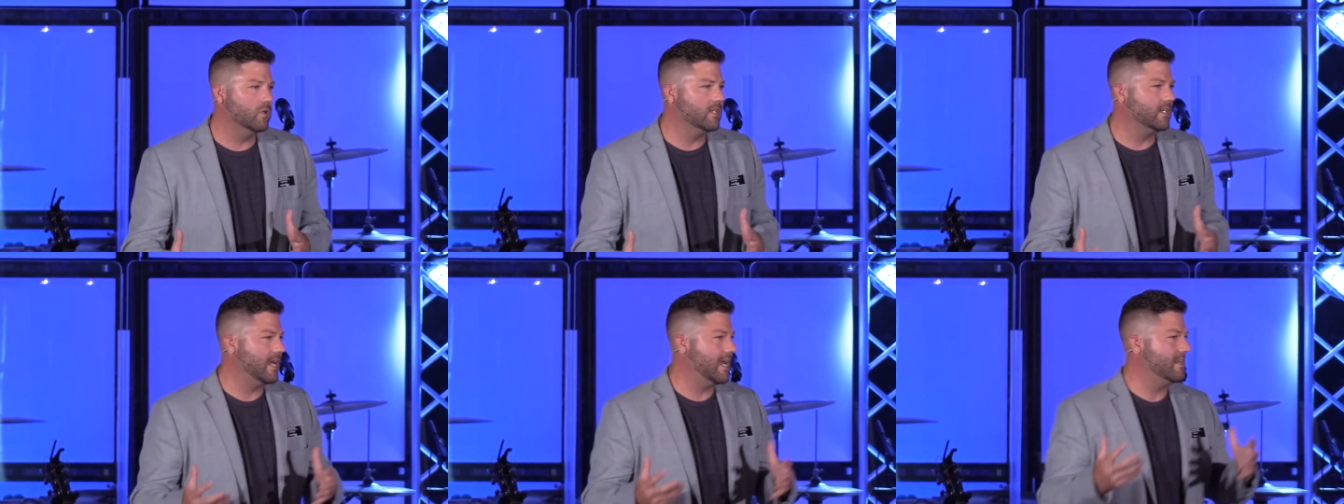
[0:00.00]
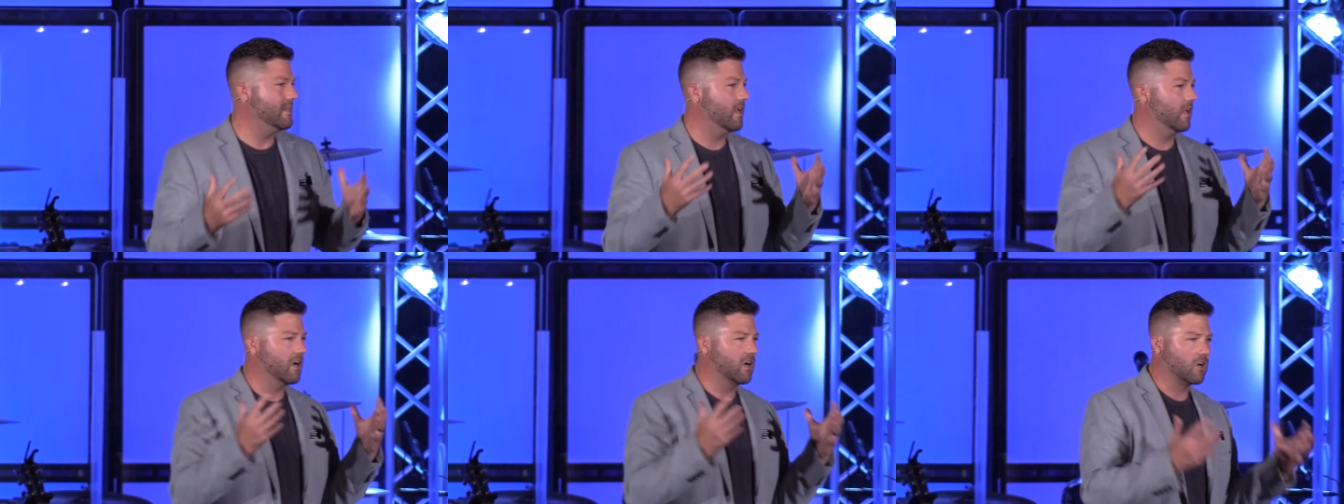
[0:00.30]
and
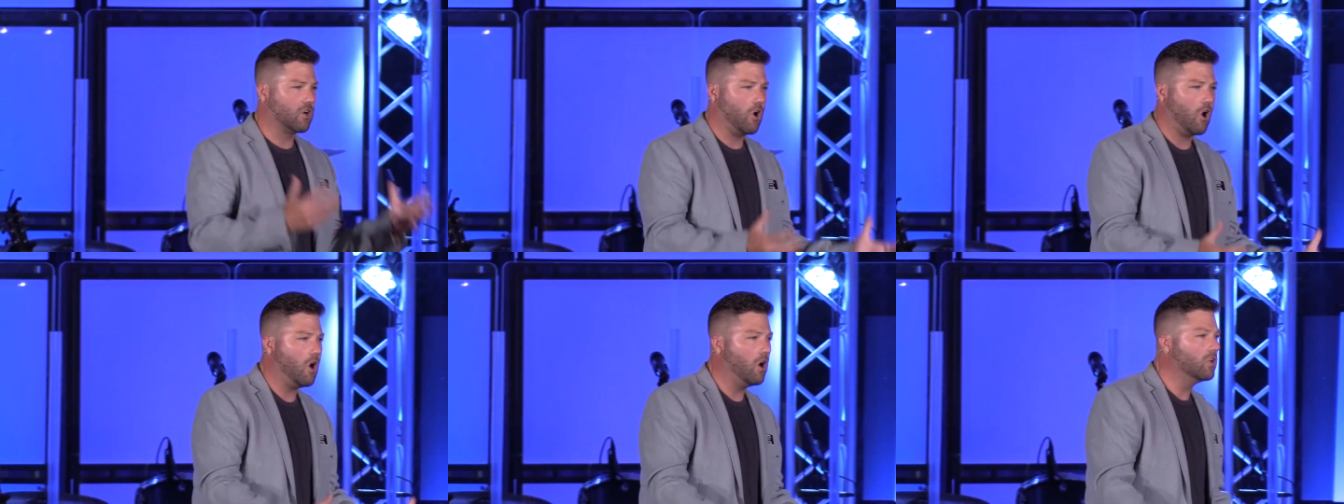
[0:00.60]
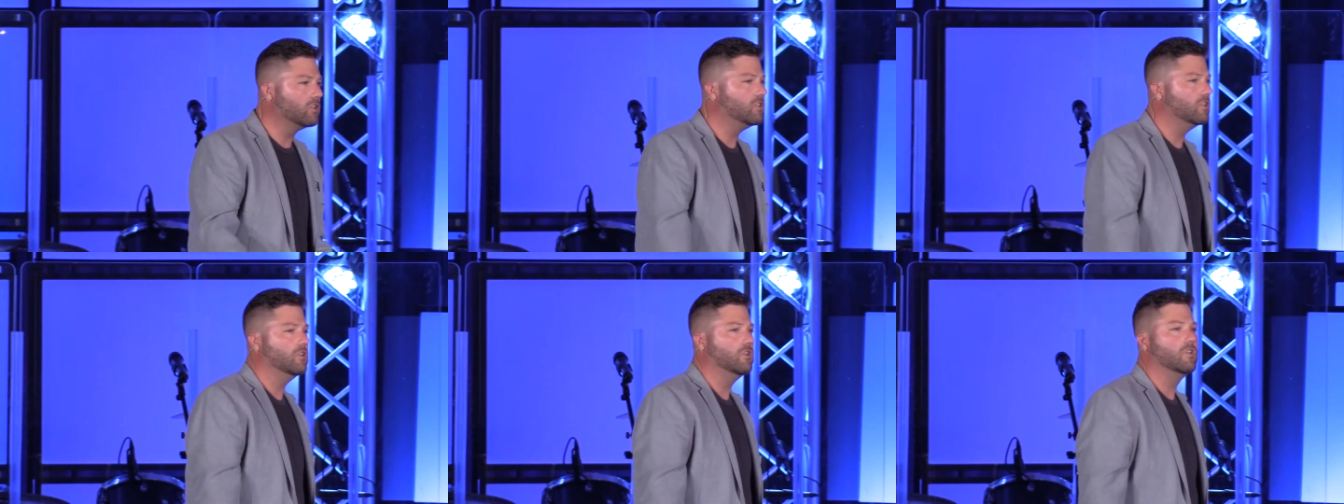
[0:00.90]
Danielle are
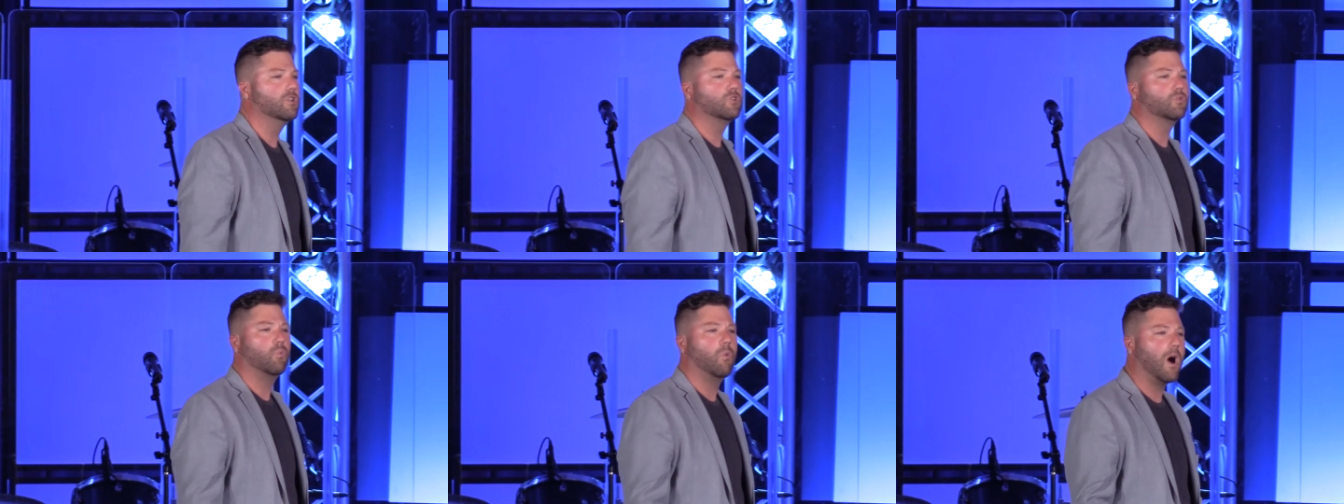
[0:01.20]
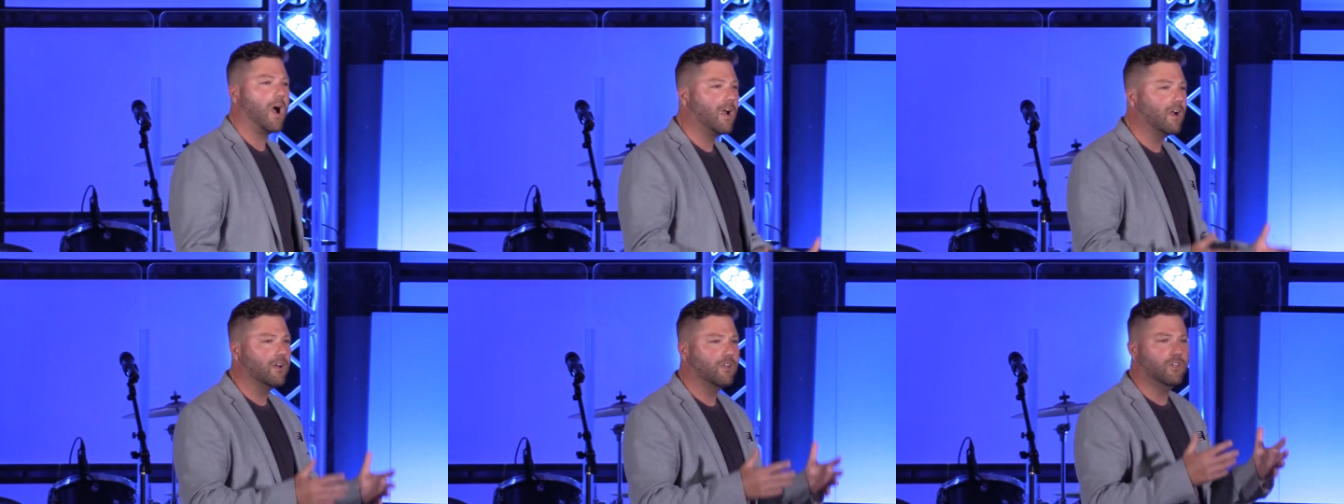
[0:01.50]
called to do this.
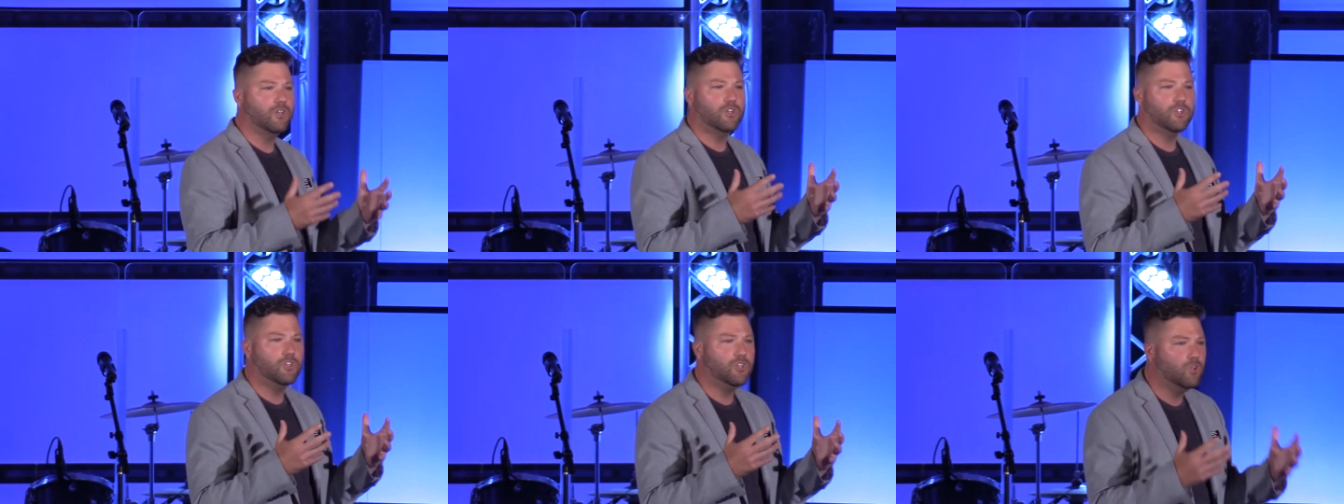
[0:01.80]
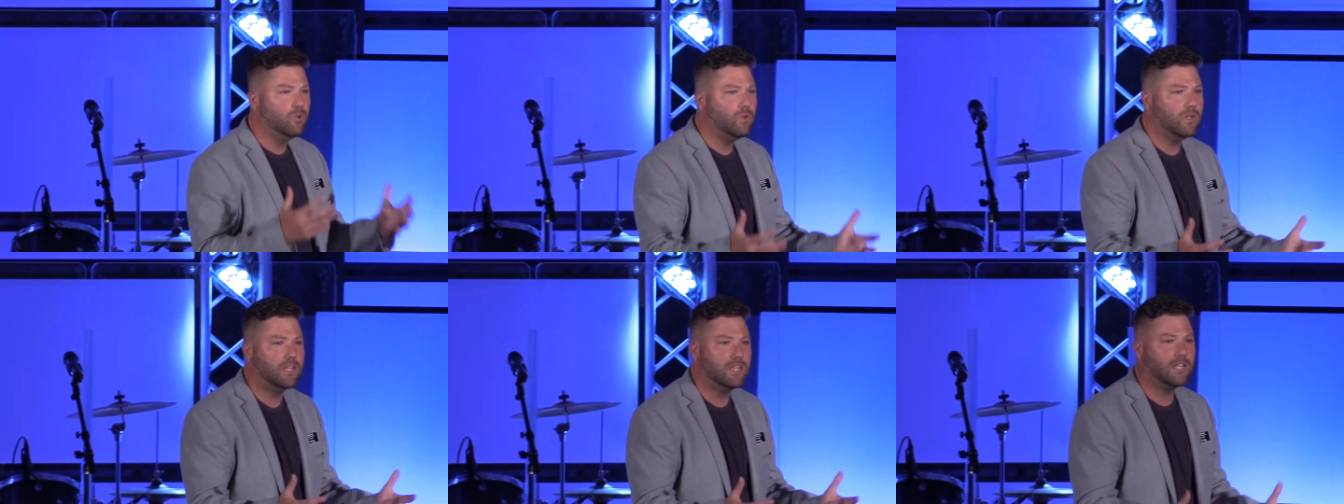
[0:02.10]
Why aren't you
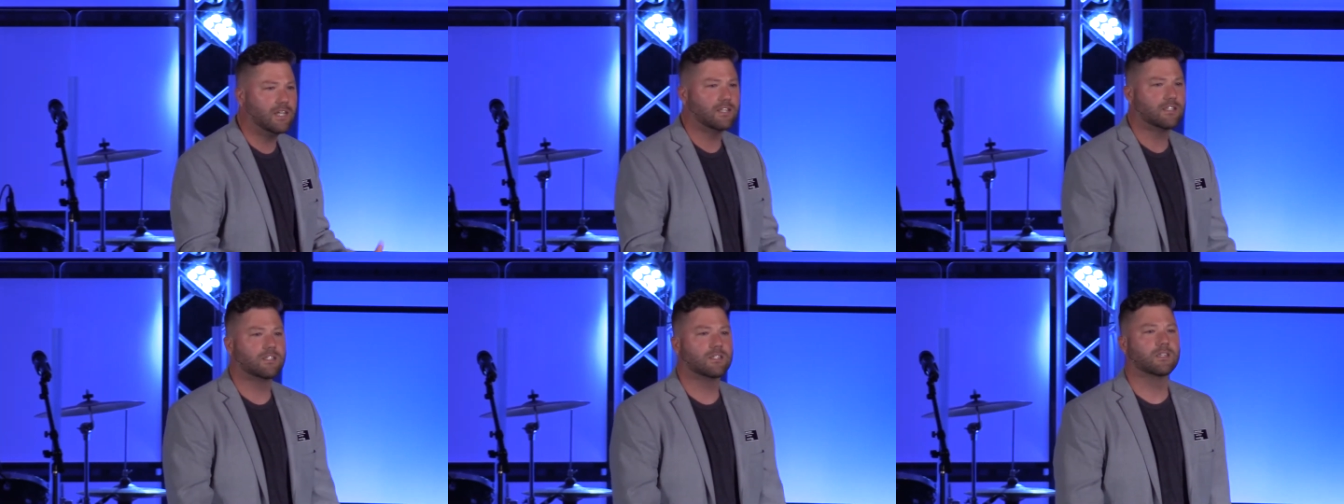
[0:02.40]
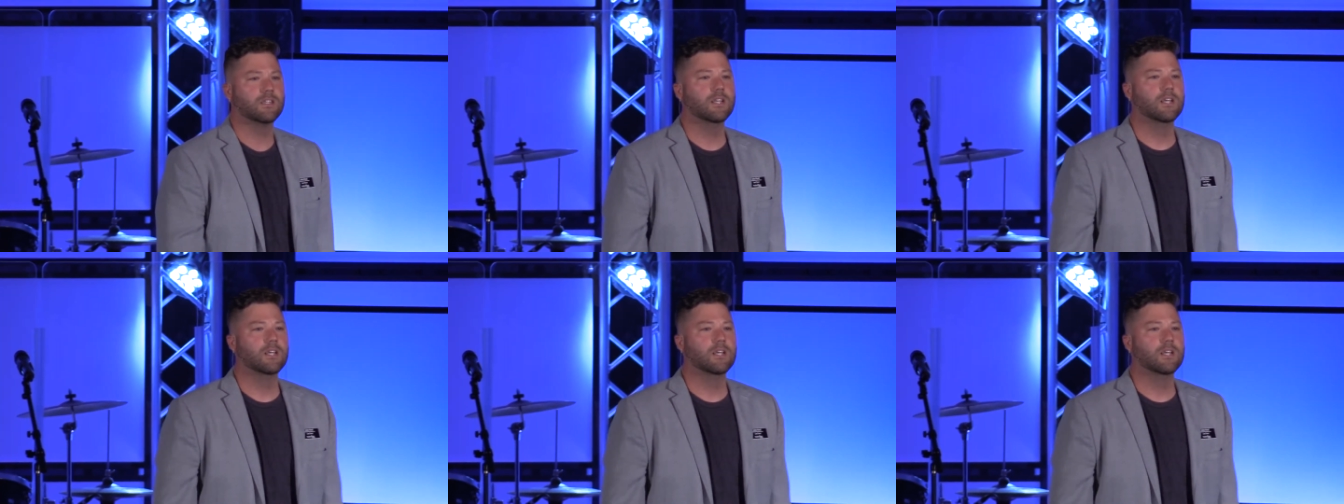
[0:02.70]
doing this?